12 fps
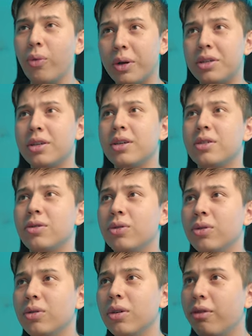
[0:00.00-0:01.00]
which is
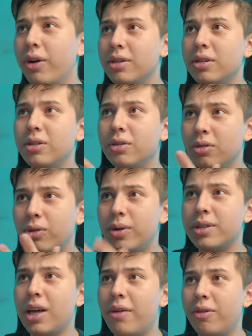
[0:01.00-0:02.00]
to firstly
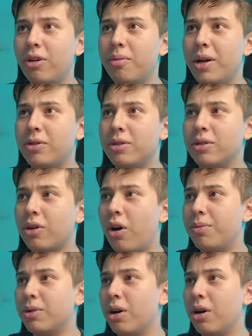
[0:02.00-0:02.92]
always have your Lumetri scopes